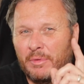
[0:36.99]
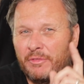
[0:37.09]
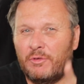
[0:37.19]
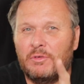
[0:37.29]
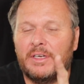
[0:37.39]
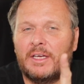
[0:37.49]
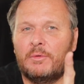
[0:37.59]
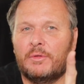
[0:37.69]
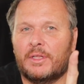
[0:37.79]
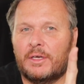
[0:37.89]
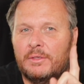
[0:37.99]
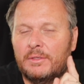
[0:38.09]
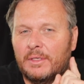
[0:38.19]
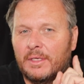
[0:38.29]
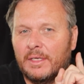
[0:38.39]
Before I go on though,
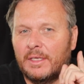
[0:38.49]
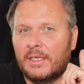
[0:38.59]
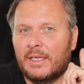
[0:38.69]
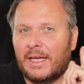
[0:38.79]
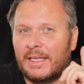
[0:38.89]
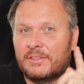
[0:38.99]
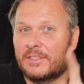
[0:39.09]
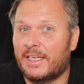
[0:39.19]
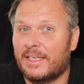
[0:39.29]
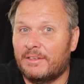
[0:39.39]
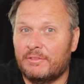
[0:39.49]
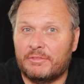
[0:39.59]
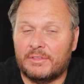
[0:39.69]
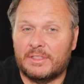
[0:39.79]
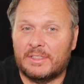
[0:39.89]
and to save